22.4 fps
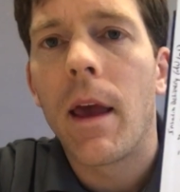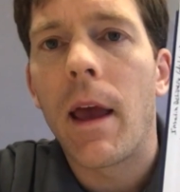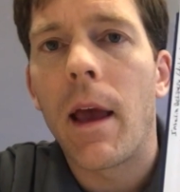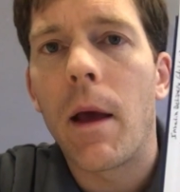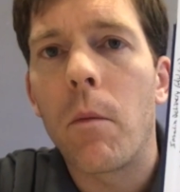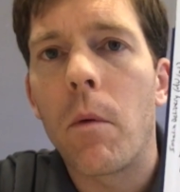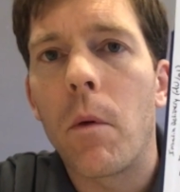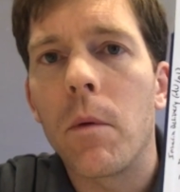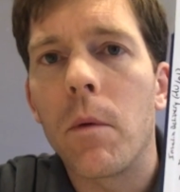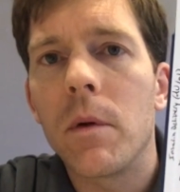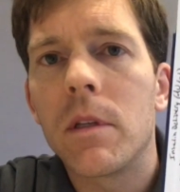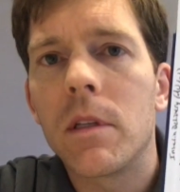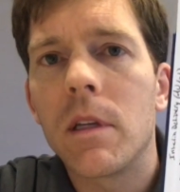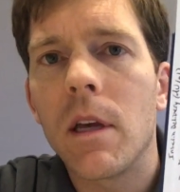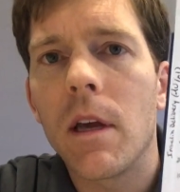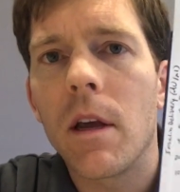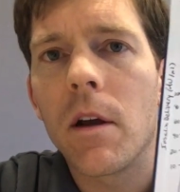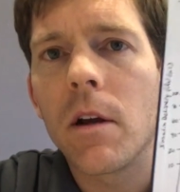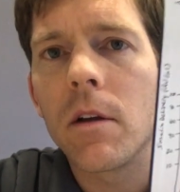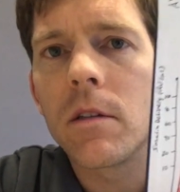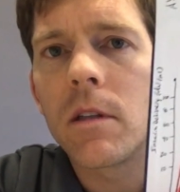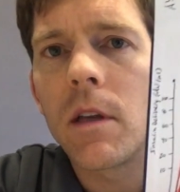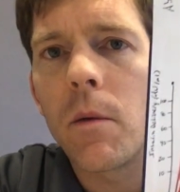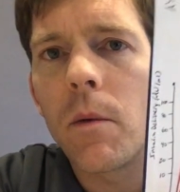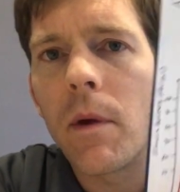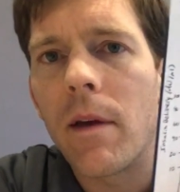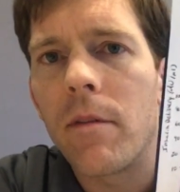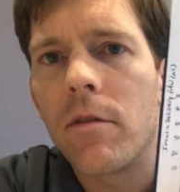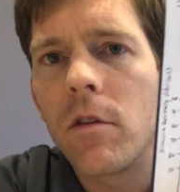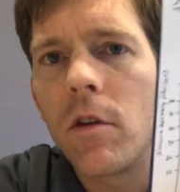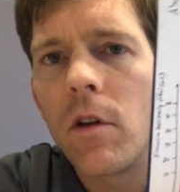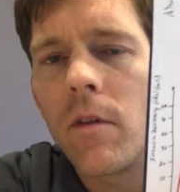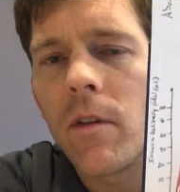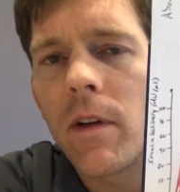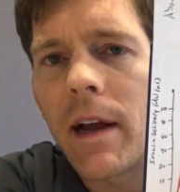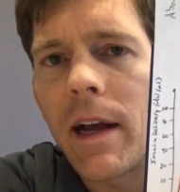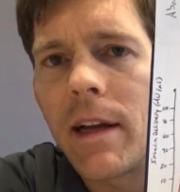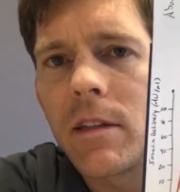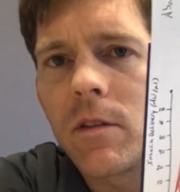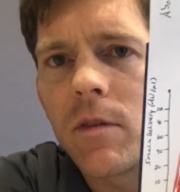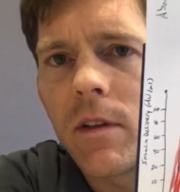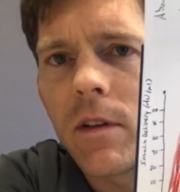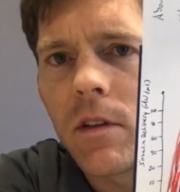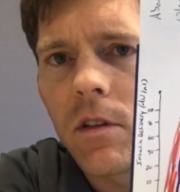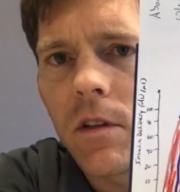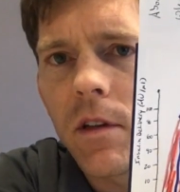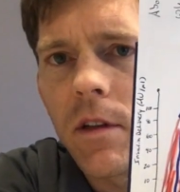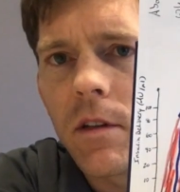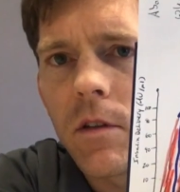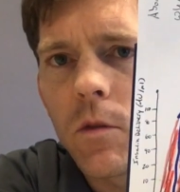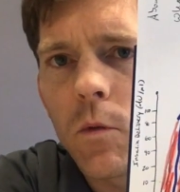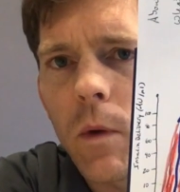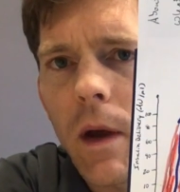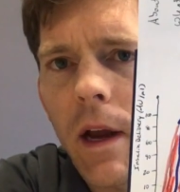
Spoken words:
And what we see here is that we have 2 different kinds of insulins.